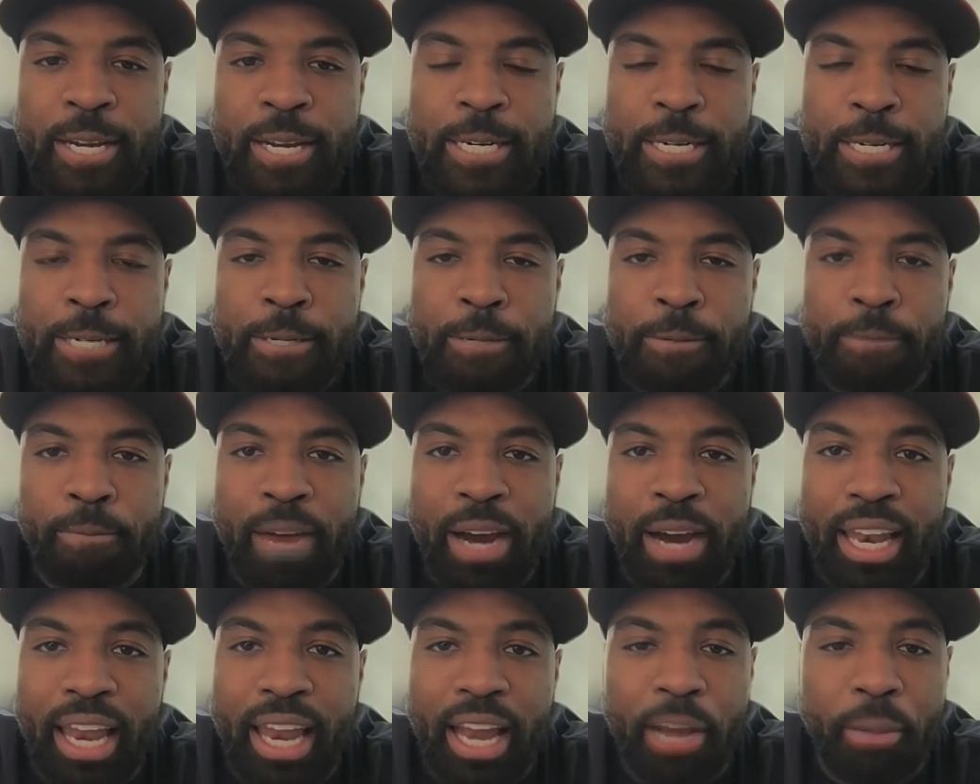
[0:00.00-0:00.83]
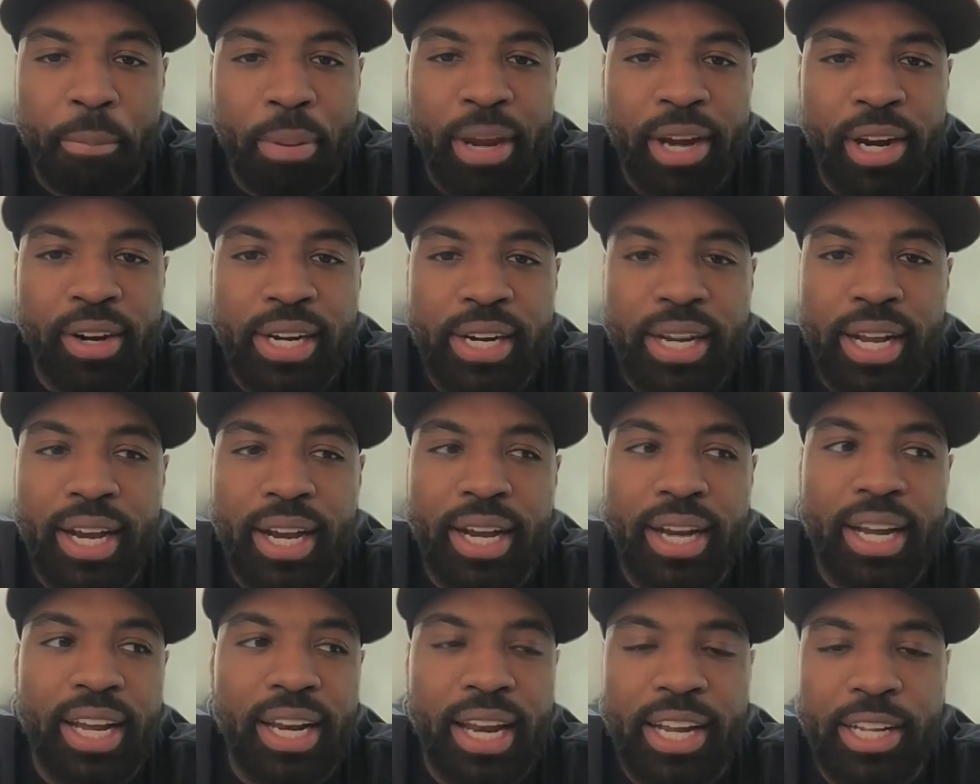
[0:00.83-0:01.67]
Um, I like
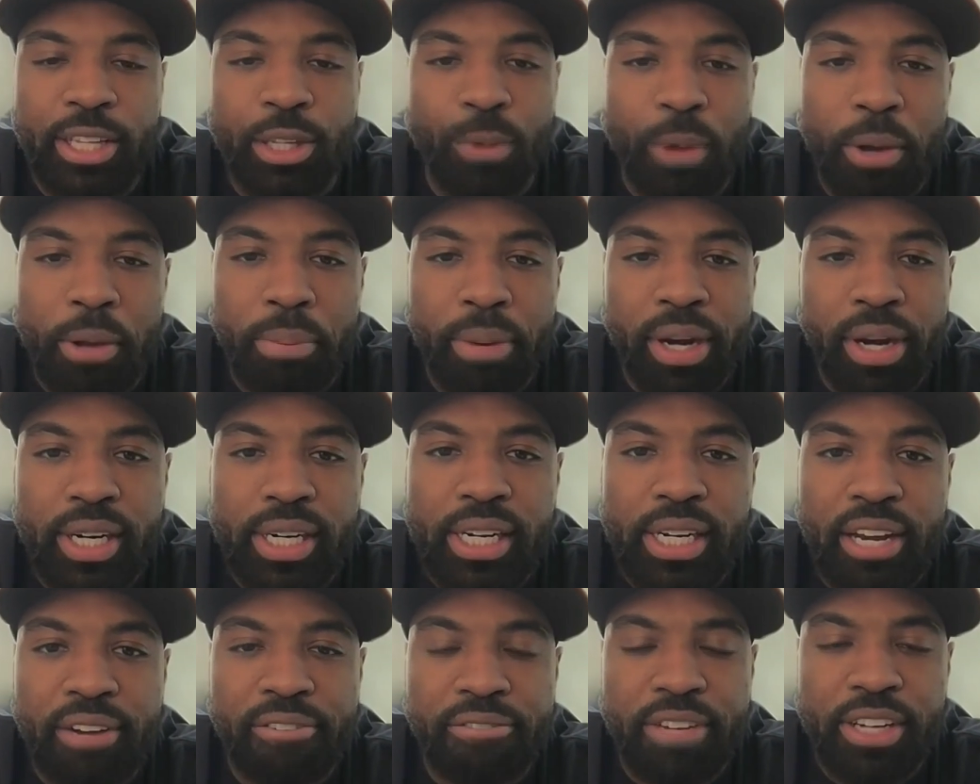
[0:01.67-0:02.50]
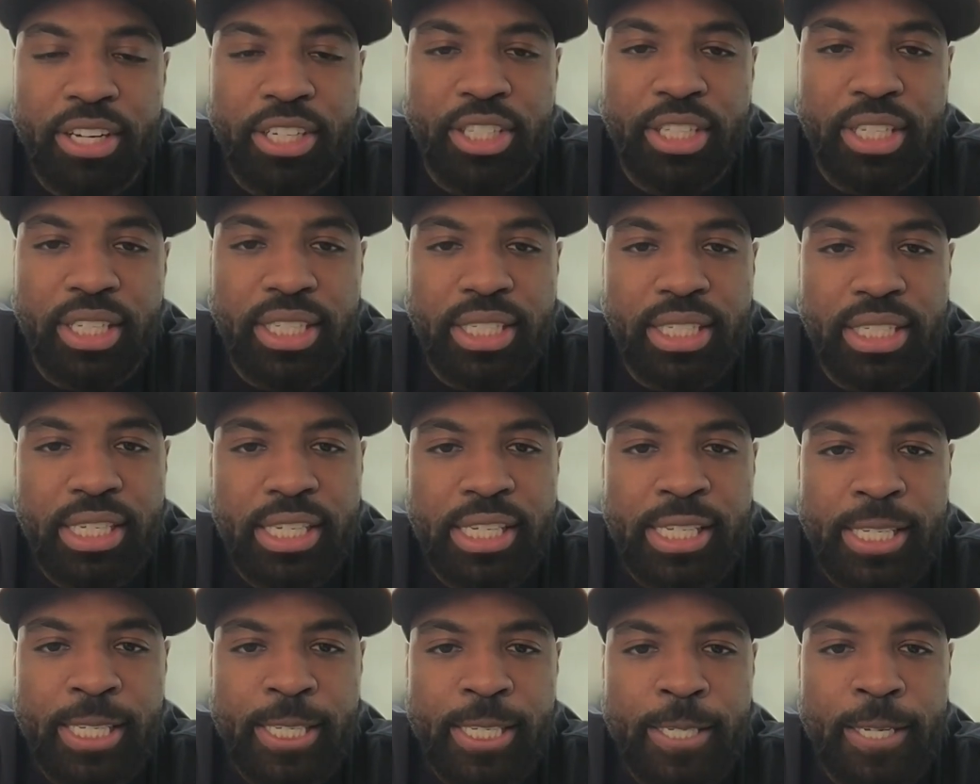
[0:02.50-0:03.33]
Perrion. I like the way Perrion finished this
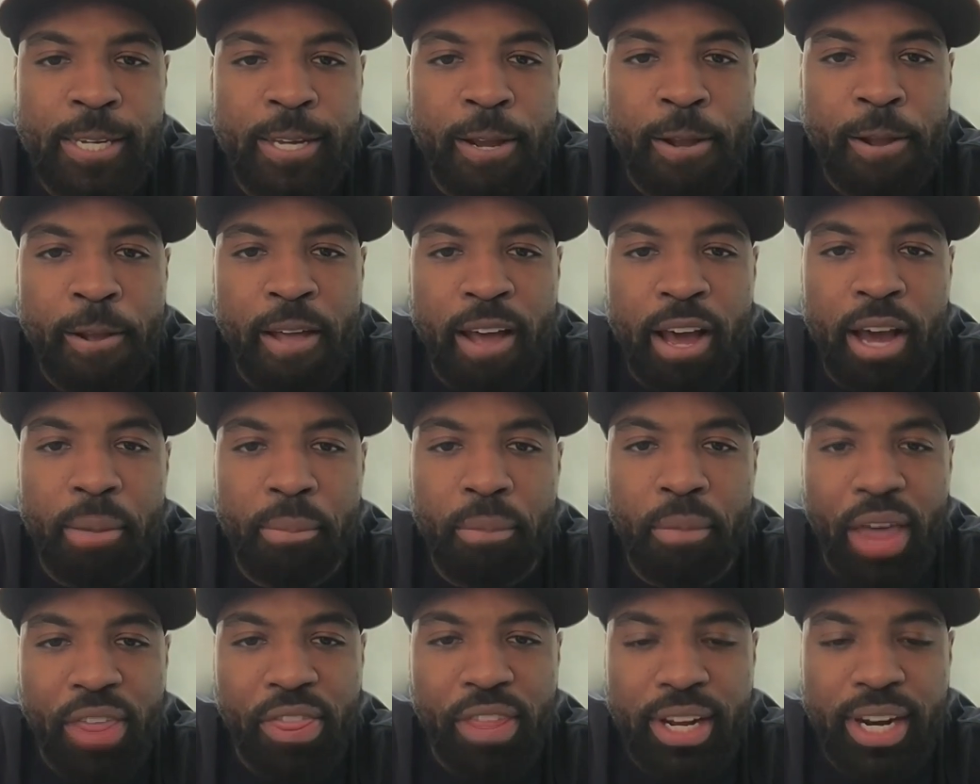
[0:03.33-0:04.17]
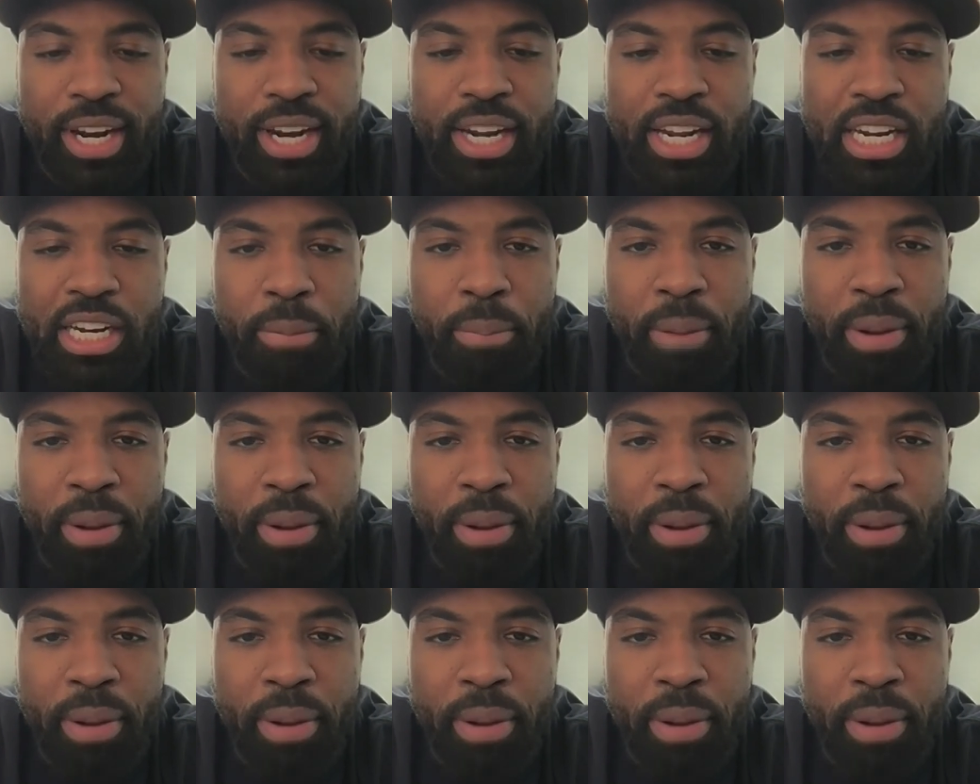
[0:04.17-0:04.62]
season. Um, I think they need to